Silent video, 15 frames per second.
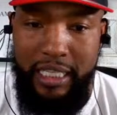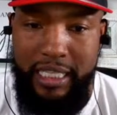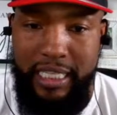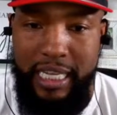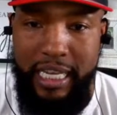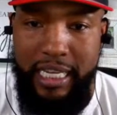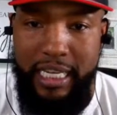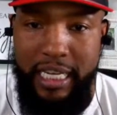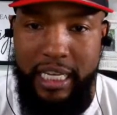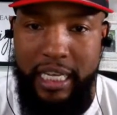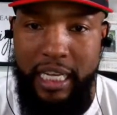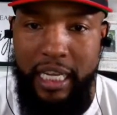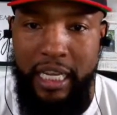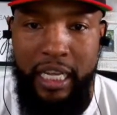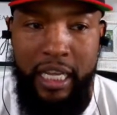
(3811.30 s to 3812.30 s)

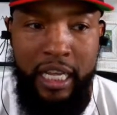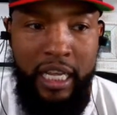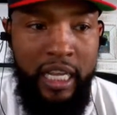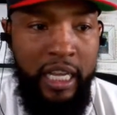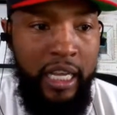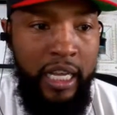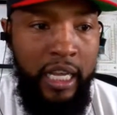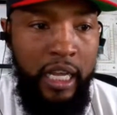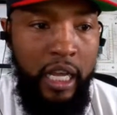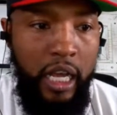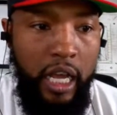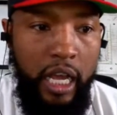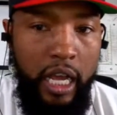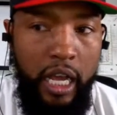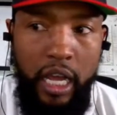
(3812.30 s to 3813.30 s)
Sydney.
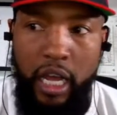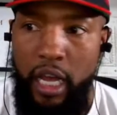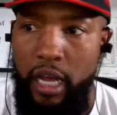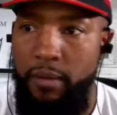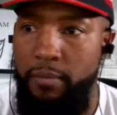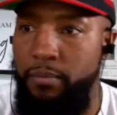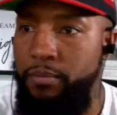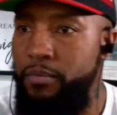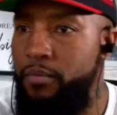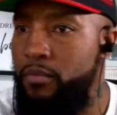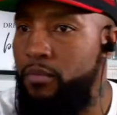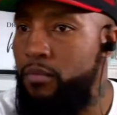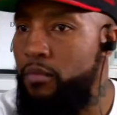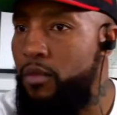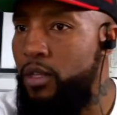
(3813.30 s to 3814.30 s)
All
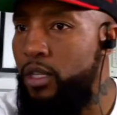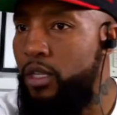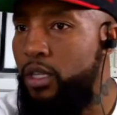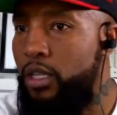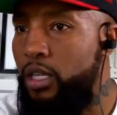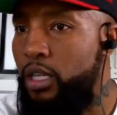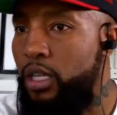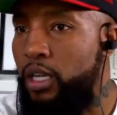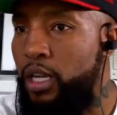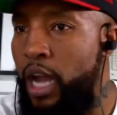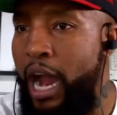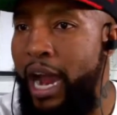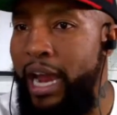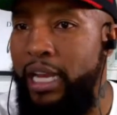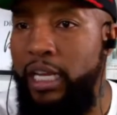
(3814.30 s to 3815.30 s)

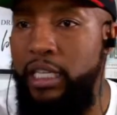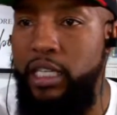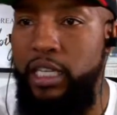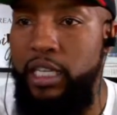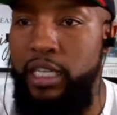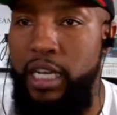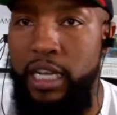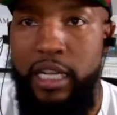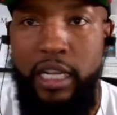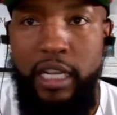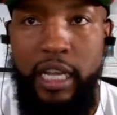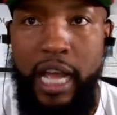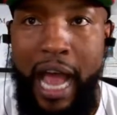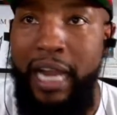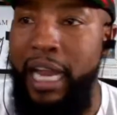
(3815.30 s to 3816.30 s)
right, listen.
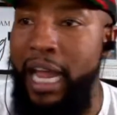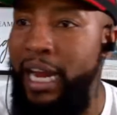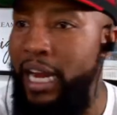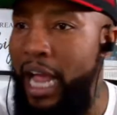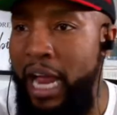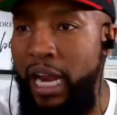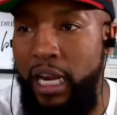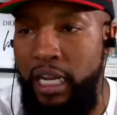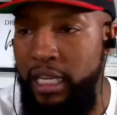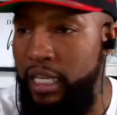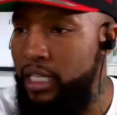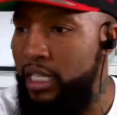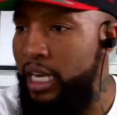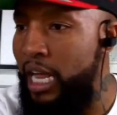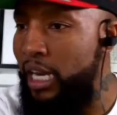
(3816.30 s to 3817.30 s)

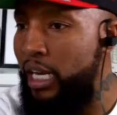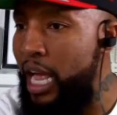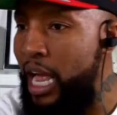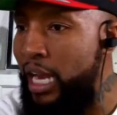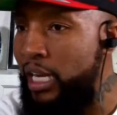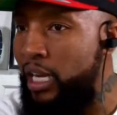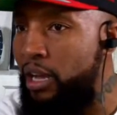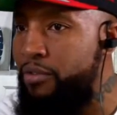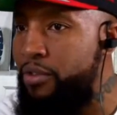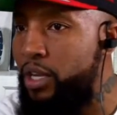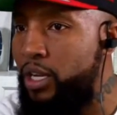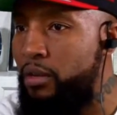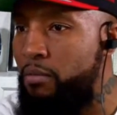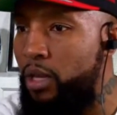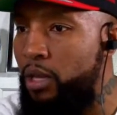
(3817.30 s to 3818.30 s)
I love
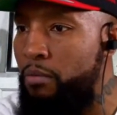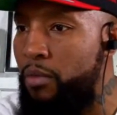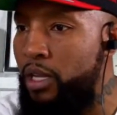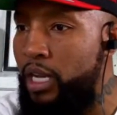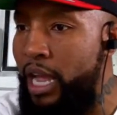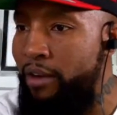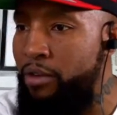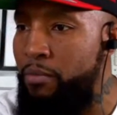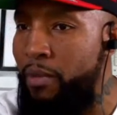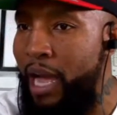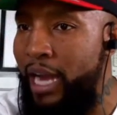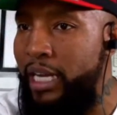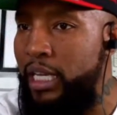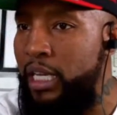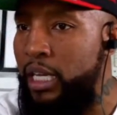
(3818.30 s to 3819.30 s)
the commitment,
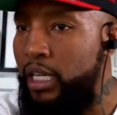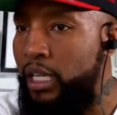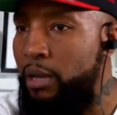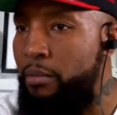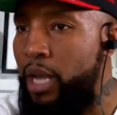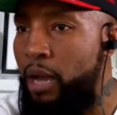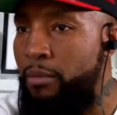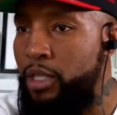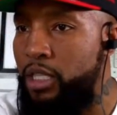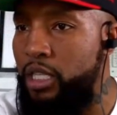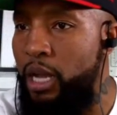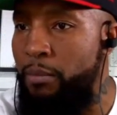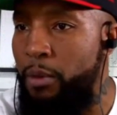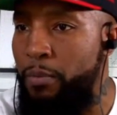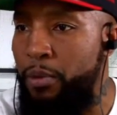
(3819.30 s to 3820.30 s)
everybody. I'm
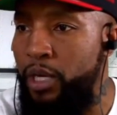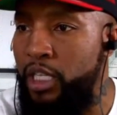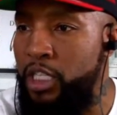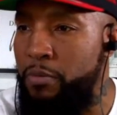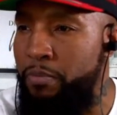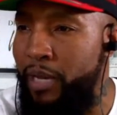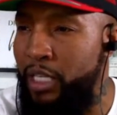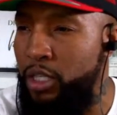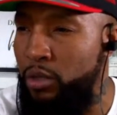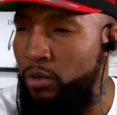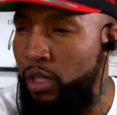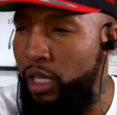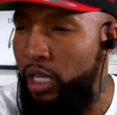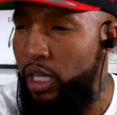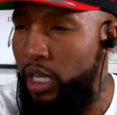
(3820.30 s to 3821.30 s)
gonna put a
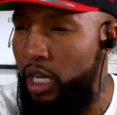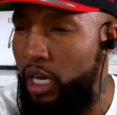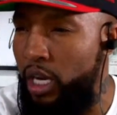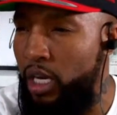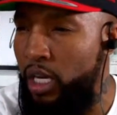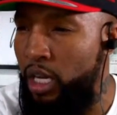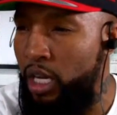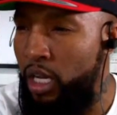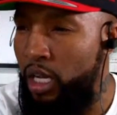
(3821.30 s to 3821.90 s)
special link here.